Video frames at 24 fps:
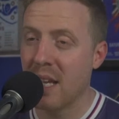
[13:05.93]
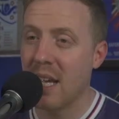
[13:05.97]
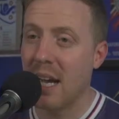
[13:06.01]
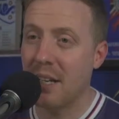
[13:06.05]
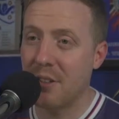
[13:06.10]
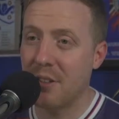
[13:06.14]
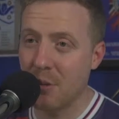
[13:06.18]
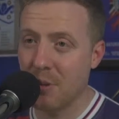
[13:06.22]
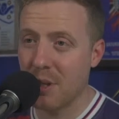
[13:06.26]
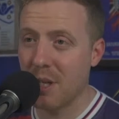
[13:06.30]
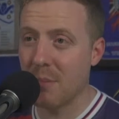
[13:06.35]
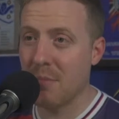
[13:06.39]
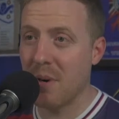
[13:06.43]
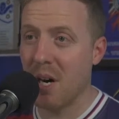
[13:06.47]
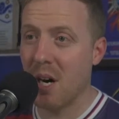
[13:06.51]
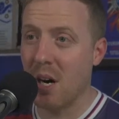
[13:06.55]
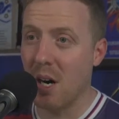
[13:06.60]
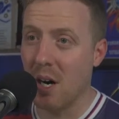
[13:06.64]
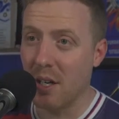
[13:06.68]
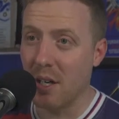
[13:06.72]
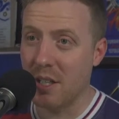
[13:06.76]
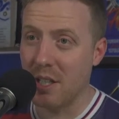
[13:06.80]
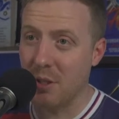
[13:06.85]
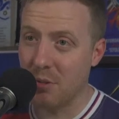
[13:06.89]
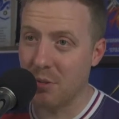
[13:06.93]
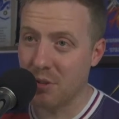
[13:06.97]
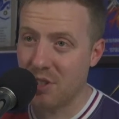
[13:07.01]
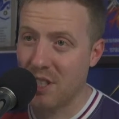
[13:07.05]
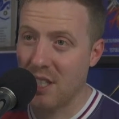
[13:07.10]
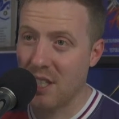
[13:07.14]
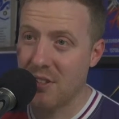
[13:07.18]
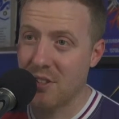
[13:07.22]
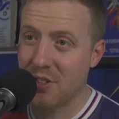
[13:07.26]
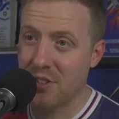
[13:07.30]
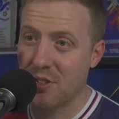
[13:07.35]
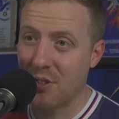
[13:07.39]
I want to mark, you'll
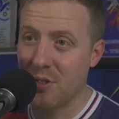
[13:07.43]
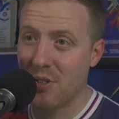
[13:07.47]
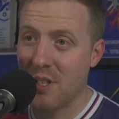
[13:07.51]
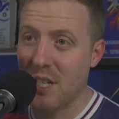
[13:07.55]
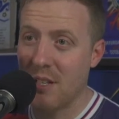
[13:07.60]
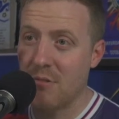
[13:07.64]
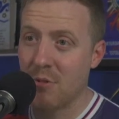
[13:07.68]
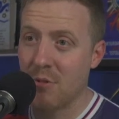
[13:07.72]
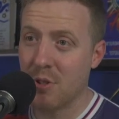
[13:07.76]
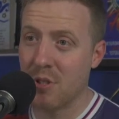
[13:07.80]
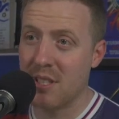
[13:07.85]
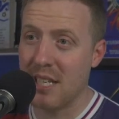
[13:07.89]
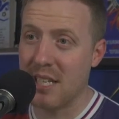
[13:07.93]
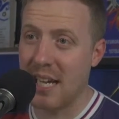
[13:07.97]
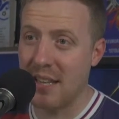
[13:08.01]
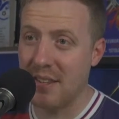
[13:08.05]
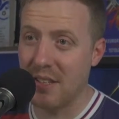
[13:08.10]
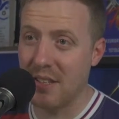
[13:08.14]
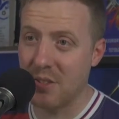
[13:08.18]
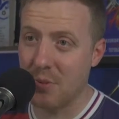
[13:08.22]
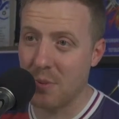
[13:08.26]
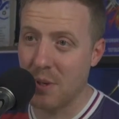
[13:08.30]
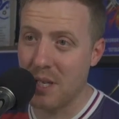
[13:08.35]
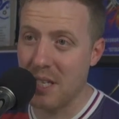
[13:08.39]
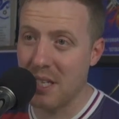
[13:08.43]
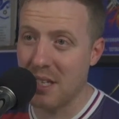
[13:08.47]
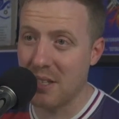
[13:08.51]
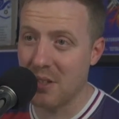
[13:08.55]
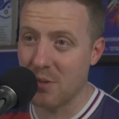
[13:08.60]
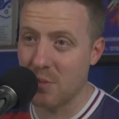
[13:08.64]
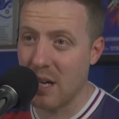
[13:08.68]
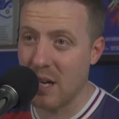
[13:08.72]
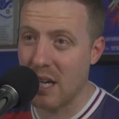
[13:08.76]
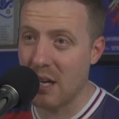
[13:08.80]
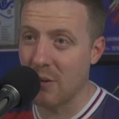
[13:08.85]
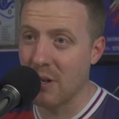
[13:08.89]
see on the Sunday rundown this week as
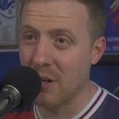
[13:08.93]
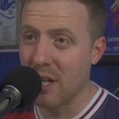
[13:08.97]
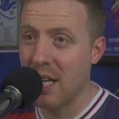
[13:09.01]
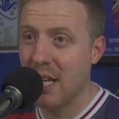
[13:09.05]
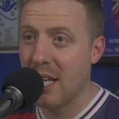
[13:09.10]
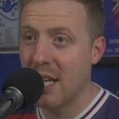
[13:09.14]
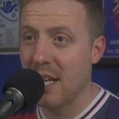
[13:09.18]
well.